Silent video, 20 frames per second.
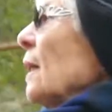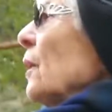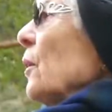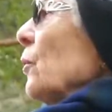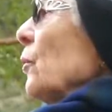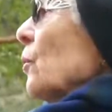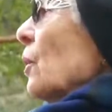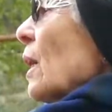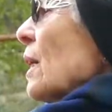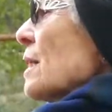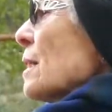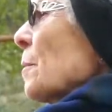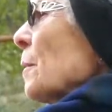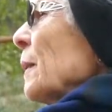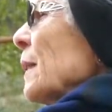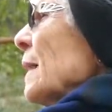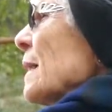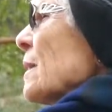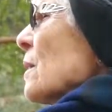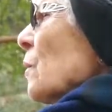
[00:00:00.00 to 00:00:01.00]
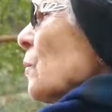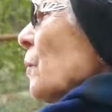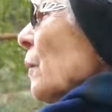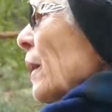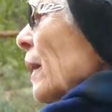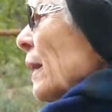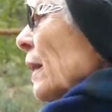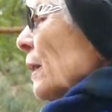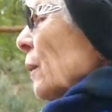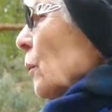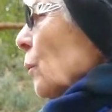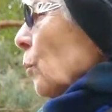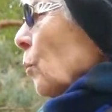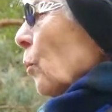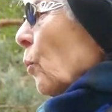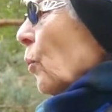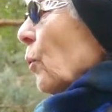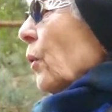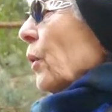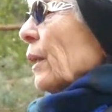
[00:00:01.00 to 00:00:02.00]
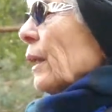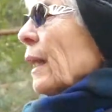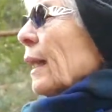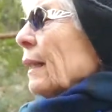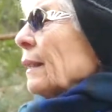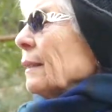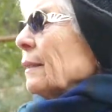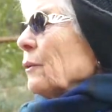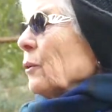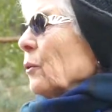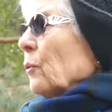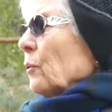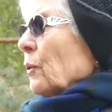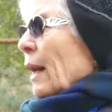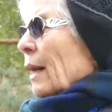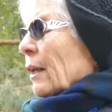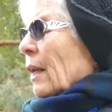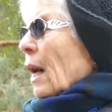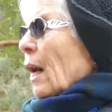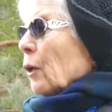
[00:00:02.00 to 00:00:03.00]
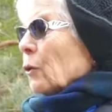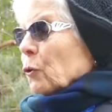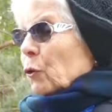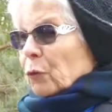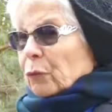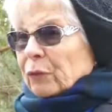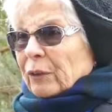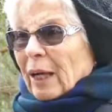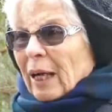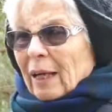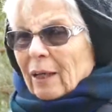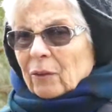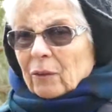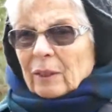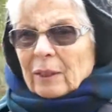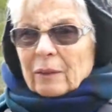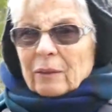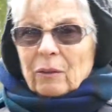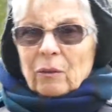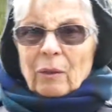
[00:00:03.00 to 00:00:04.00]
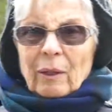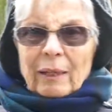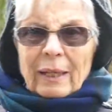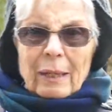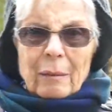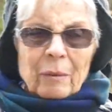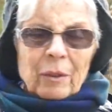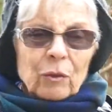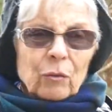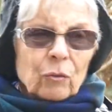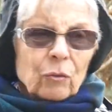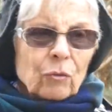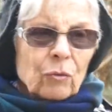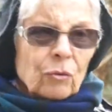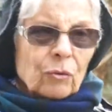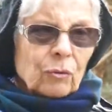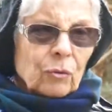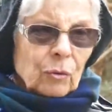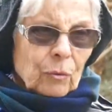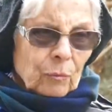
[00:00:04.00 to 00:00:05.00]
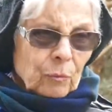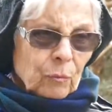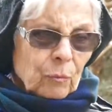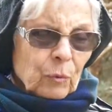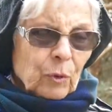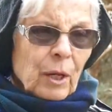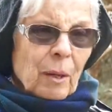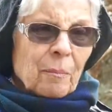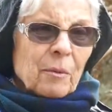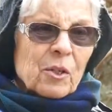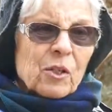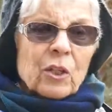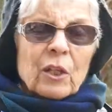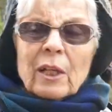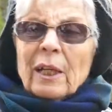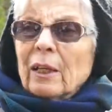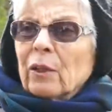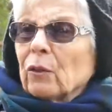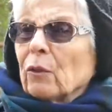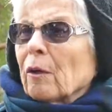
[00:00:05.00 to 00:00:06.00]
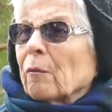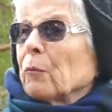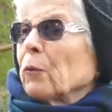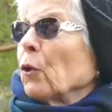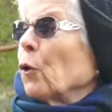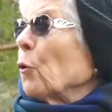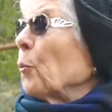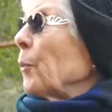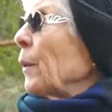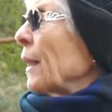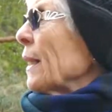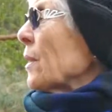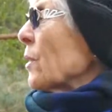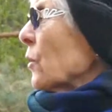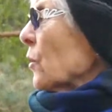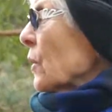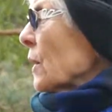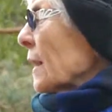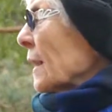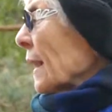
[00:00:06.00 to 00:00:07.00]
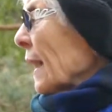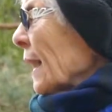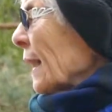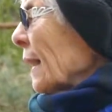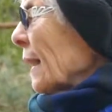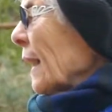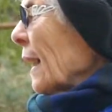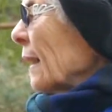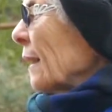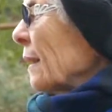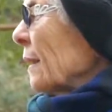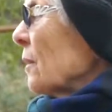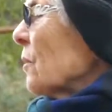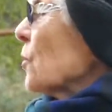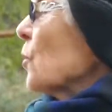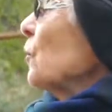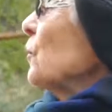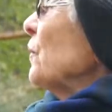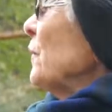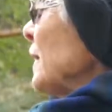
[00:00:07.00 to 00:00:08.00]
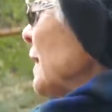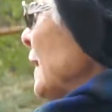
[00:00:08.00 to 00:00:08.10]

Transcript: your husband is away in the war and you are out of town and you came into to Budapest, you have no place to stay. And so we